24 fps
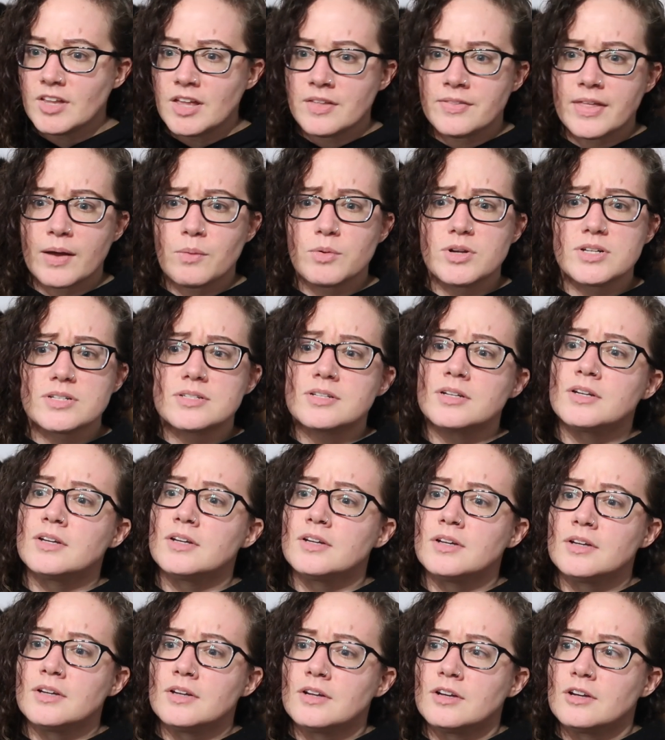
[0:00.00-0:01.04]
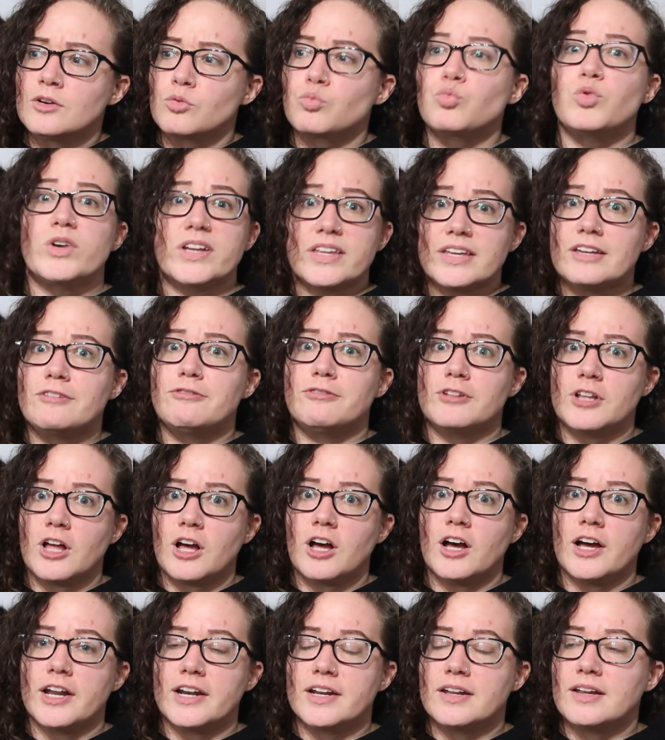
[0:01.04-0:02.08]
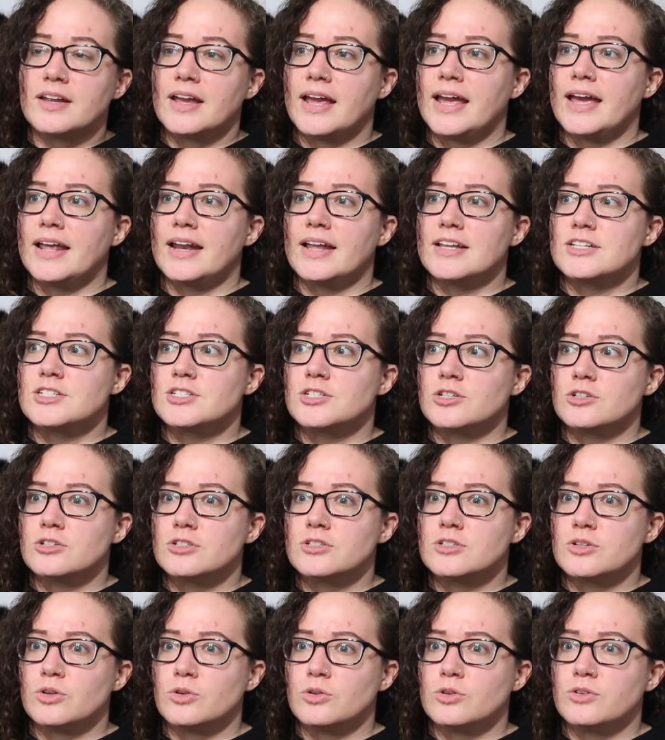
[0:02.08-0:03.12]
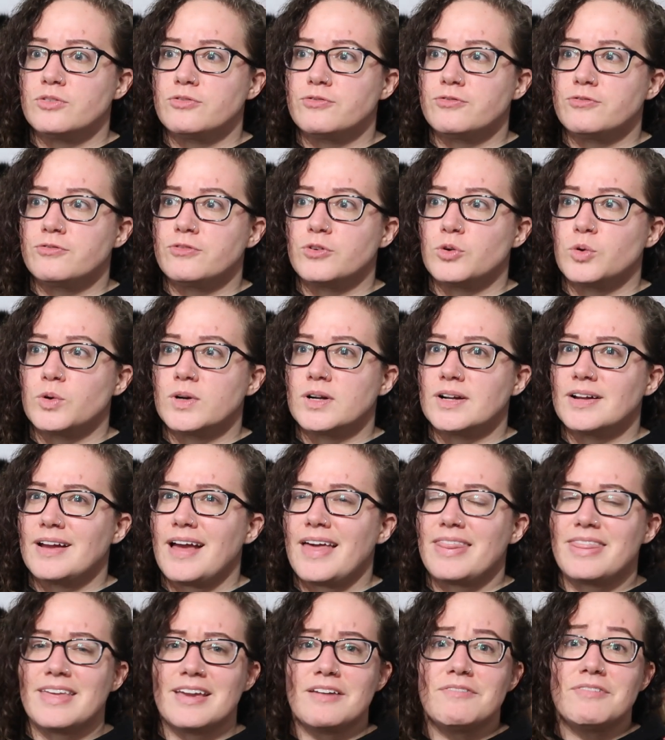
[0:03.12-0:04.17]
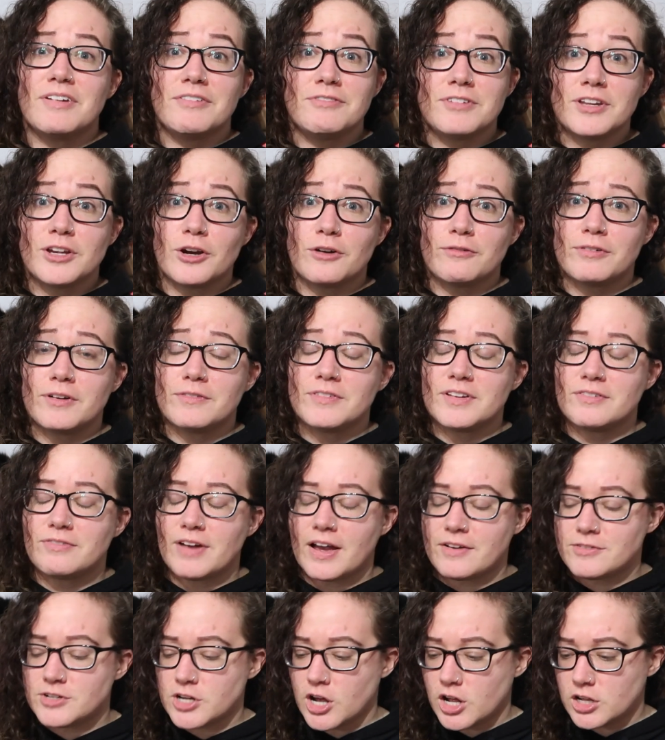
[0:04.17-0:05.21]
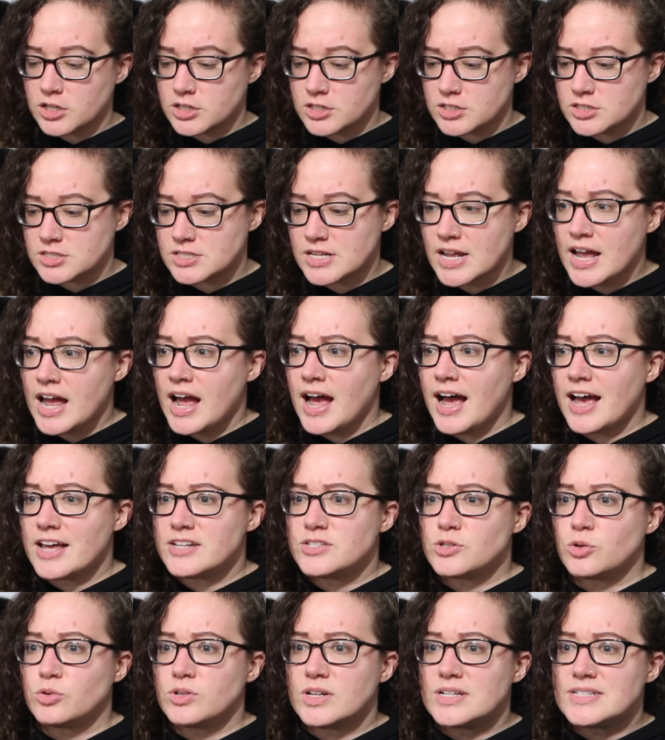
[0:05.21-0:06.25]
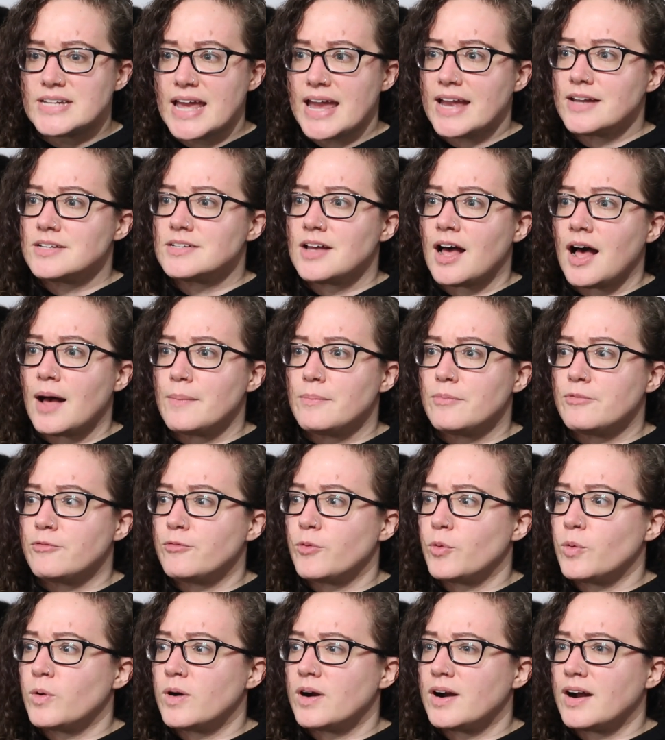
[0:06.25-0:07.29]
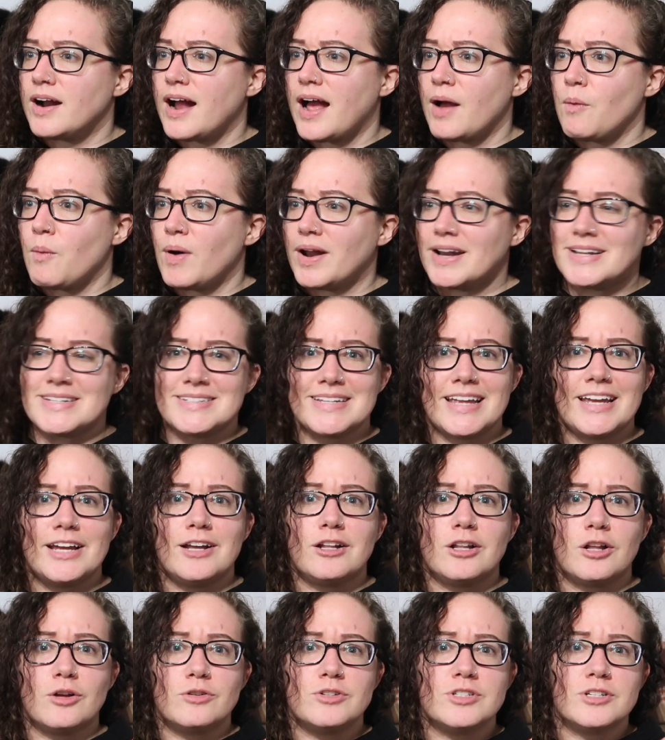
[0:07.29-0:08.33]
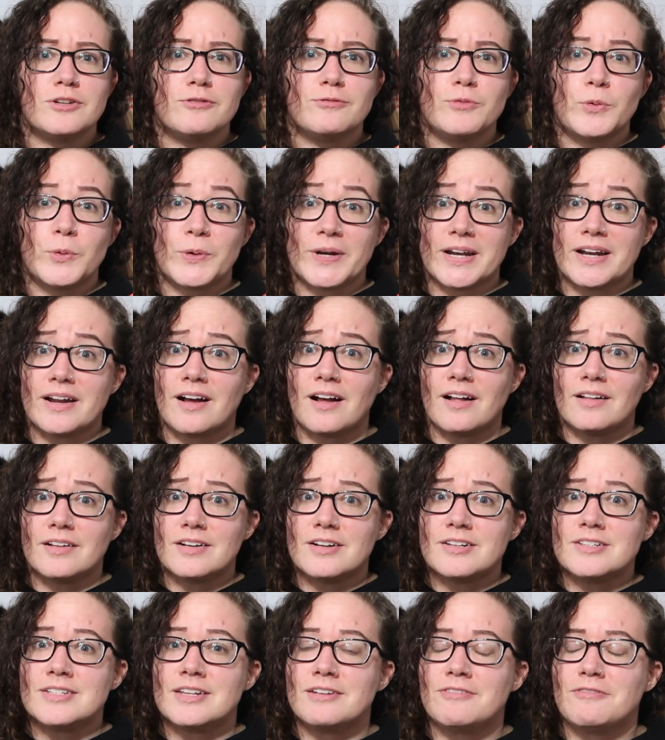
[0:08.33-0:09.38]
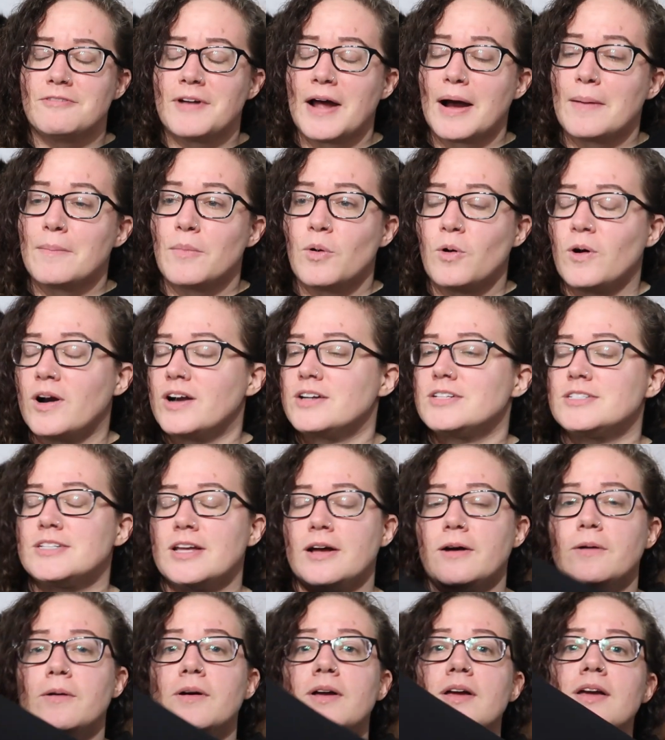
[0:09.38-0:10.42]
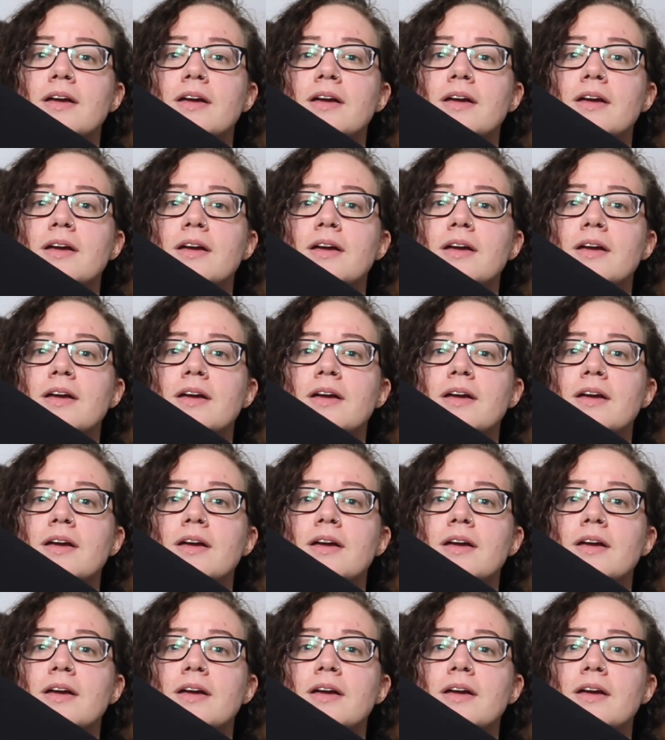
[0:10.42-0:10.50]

that was really flawed, and it still sold for I think $50 or $55. I sold a tank top for, I want to say, close to $40, if not more. So